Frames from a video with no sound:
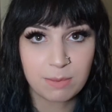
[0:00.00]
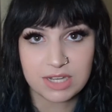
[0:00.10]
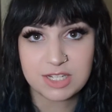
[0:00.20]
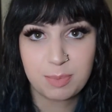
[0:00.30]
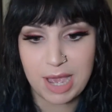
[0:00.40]

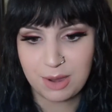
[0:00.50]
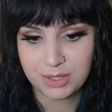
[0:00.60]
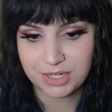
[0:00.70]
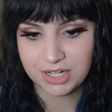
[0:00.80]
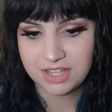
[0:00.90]
pressed
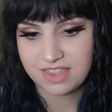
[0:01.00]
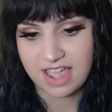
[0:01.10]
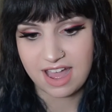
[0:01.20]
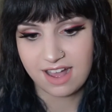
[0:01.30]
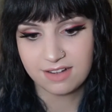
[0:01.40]
powder. They
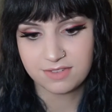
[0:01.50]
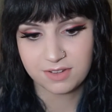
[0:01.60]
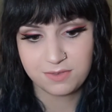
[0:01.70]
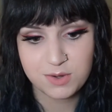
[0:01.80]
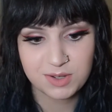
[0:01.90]
have
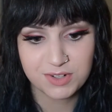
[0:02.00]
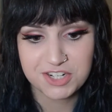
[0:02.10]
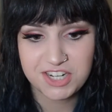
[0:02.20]
a few different